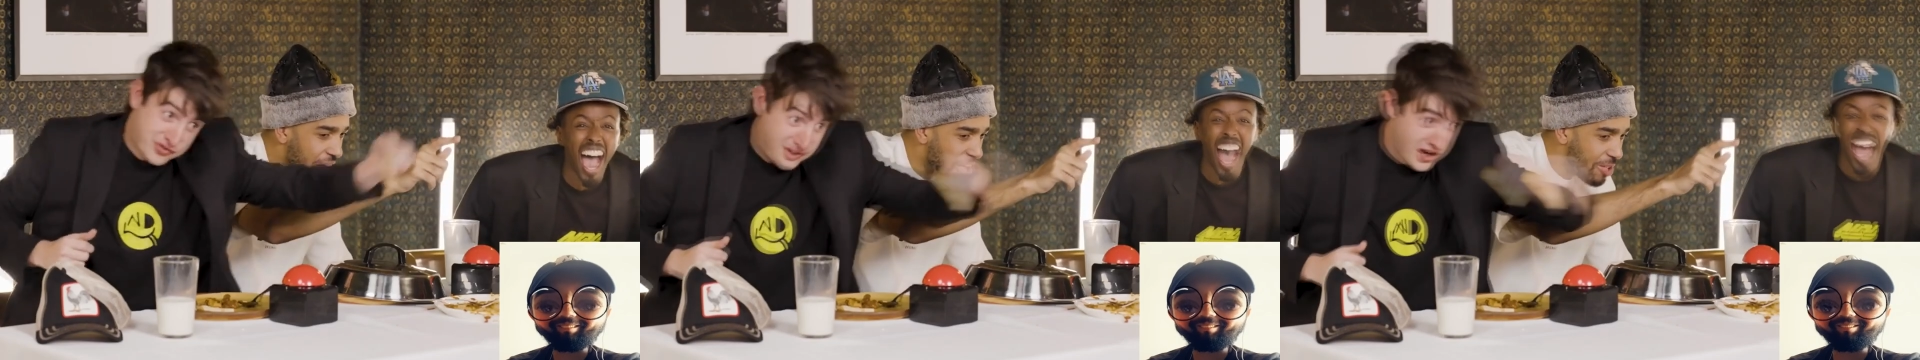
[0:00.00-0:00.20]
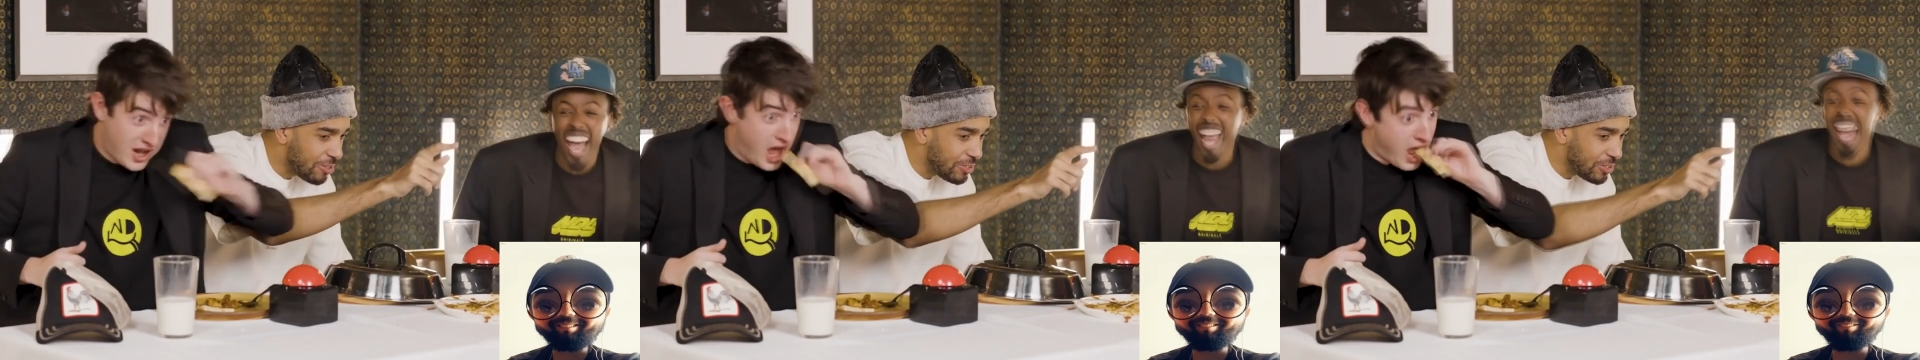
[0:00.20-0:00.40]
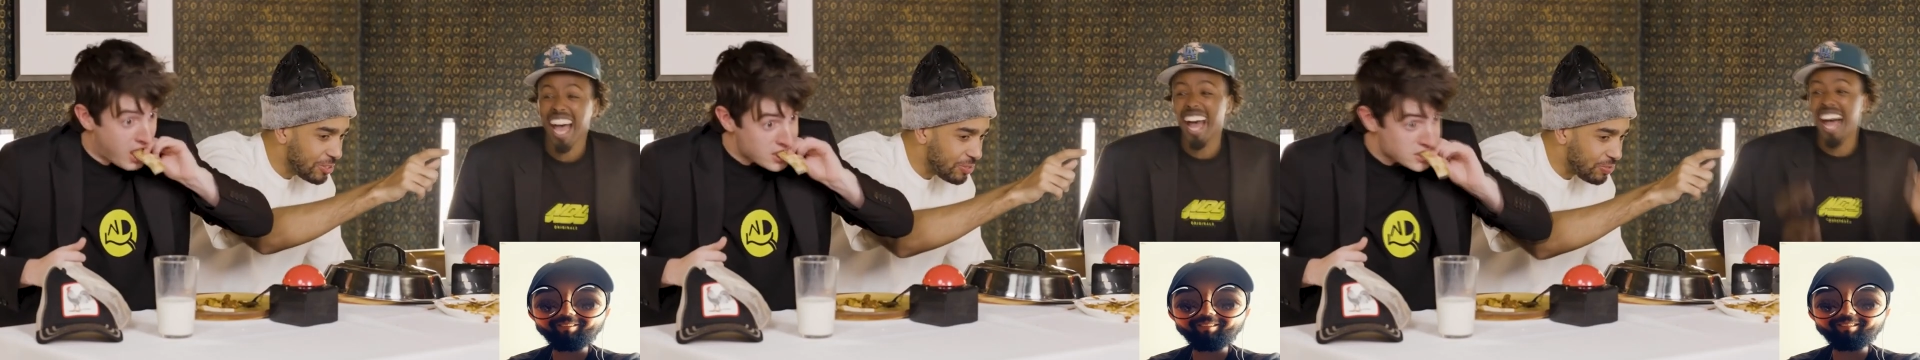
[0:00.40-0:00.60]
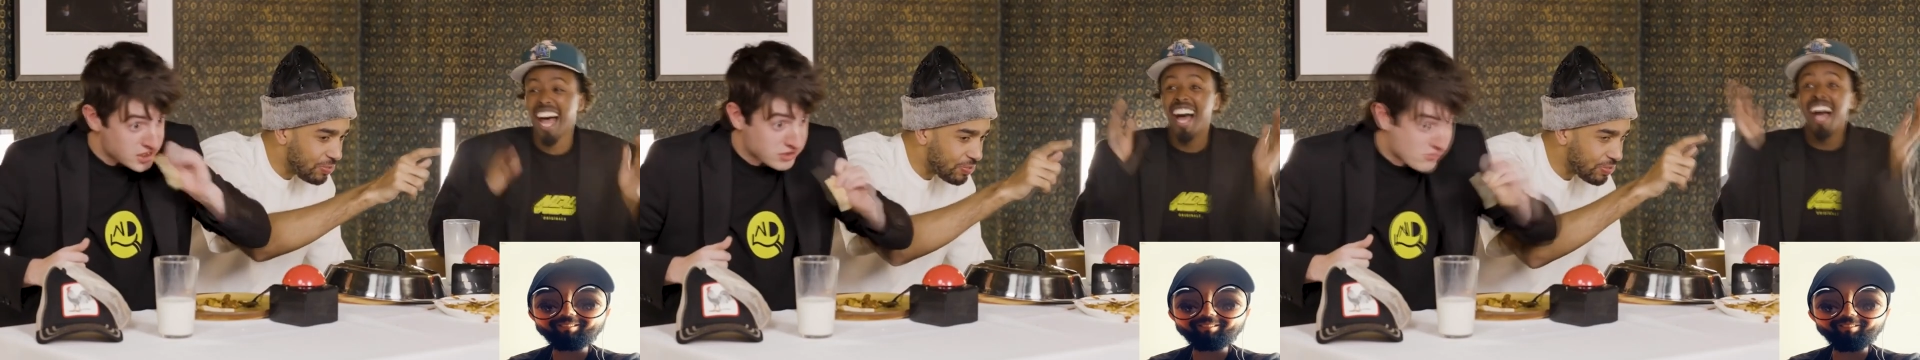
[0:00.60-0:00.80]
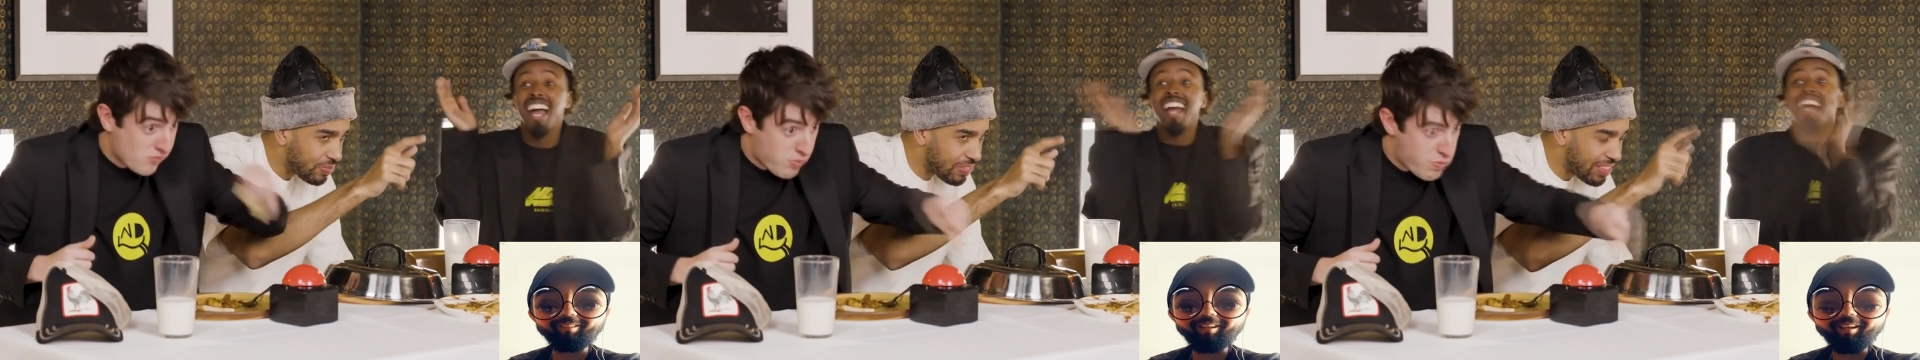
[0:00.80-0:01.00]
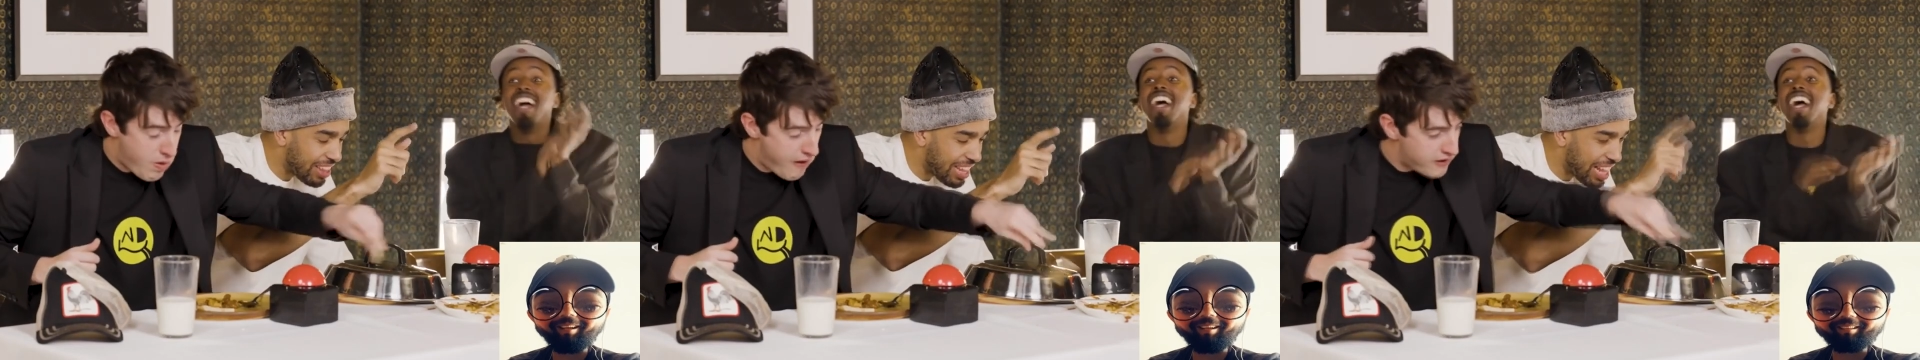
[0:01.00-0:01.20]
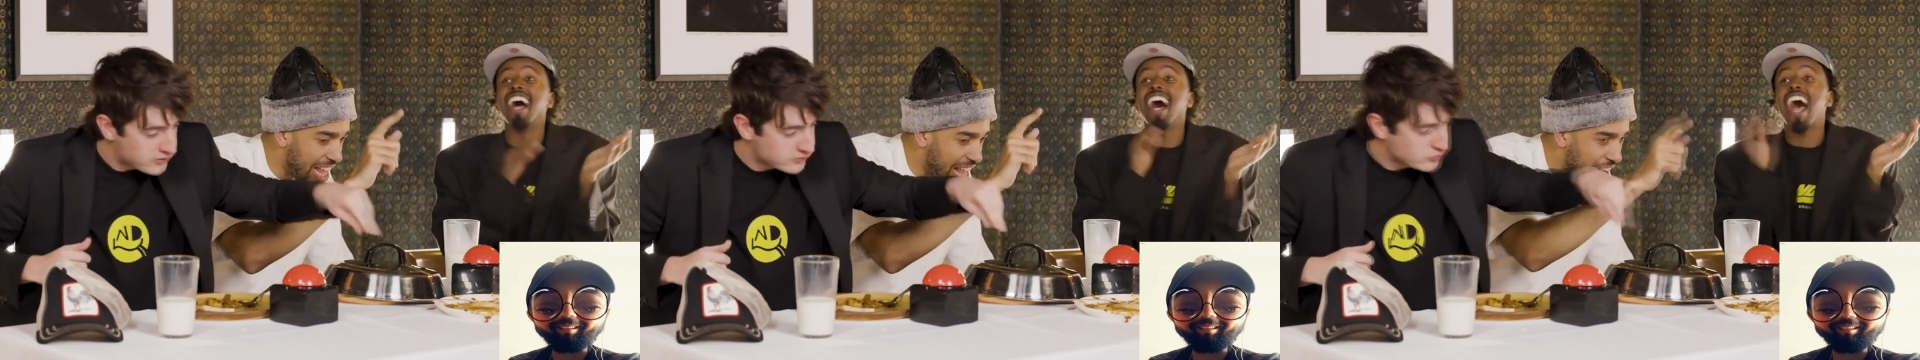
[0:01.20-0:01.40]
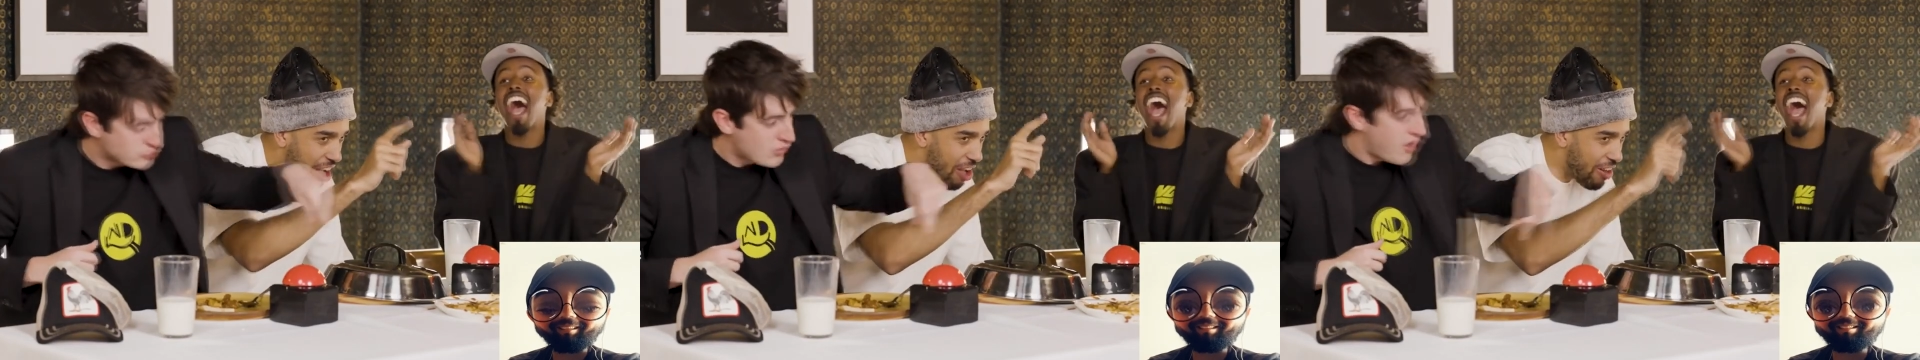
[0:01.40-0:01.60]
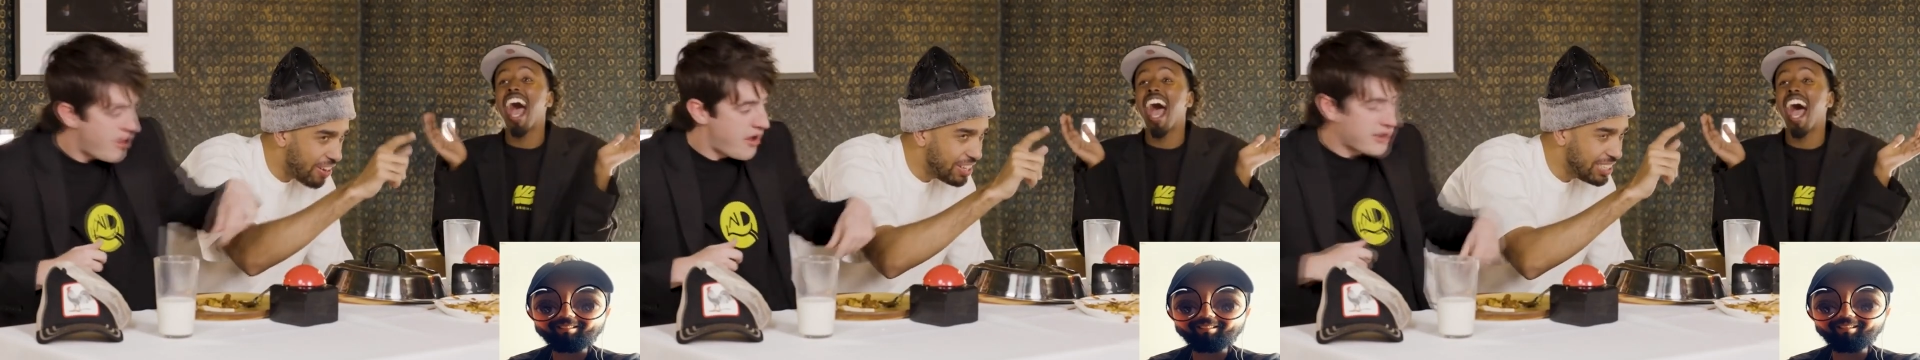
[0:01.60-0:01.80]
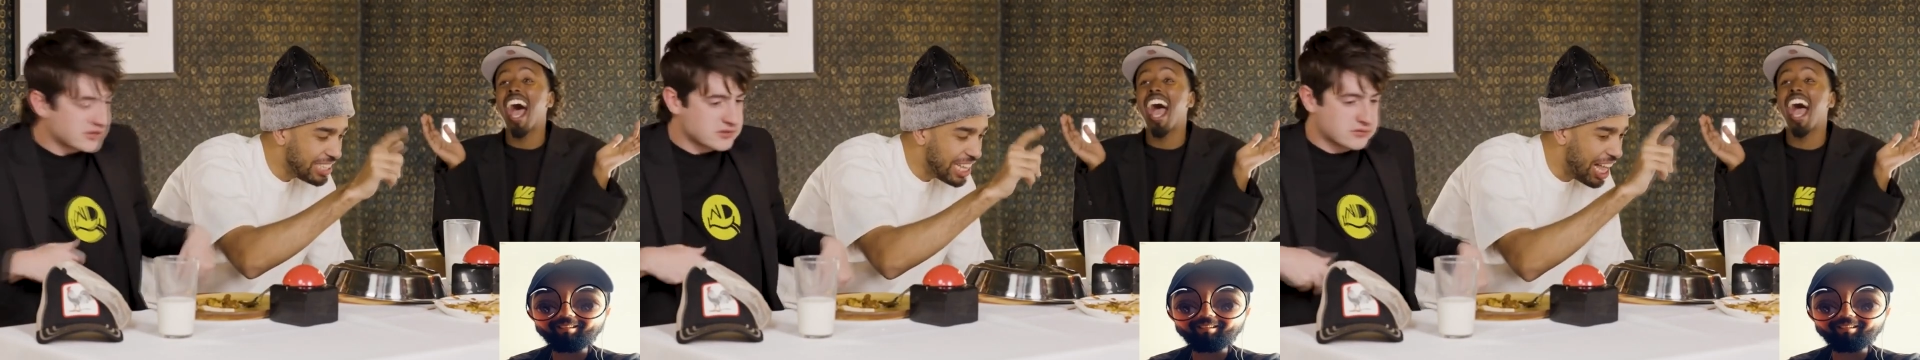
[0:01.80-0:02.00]
Speaker 1: Niko is trying to die.
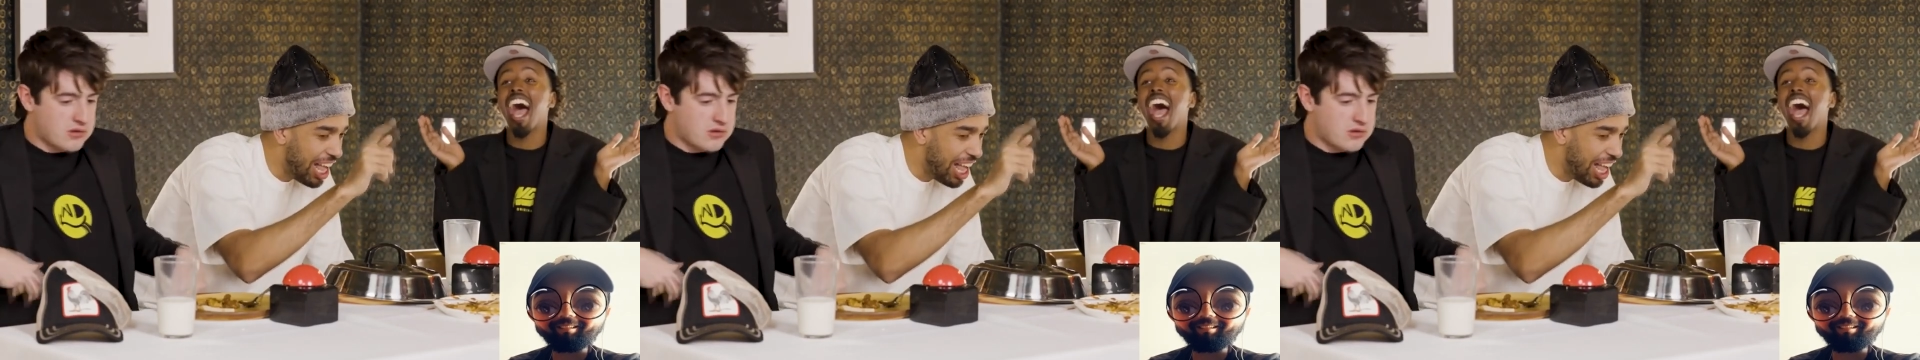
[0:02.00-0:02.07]
He